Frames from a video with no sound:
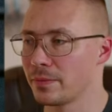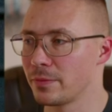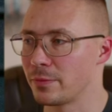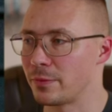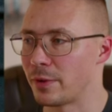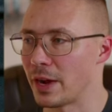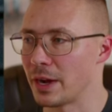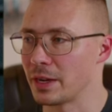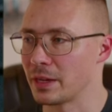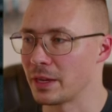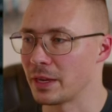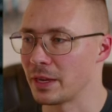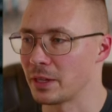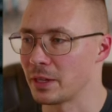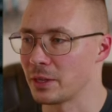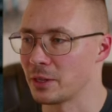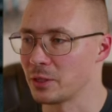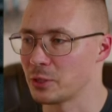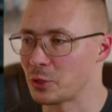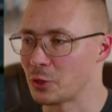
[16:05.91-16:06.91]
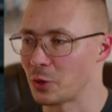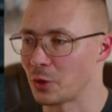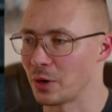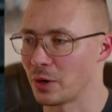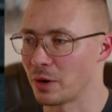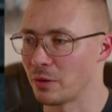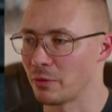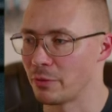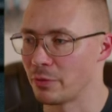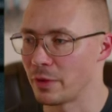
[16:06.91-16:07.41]
Finally, a little
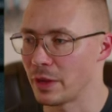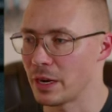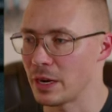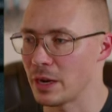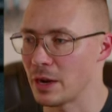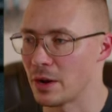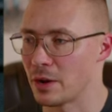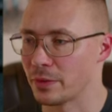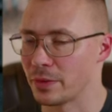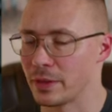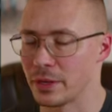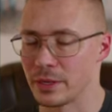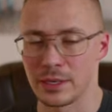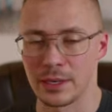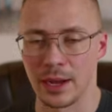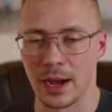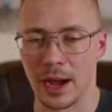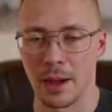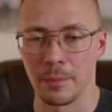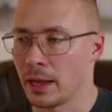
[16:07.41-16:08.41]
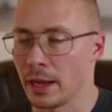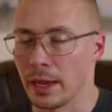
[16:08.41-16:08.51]
shorter of a video this time.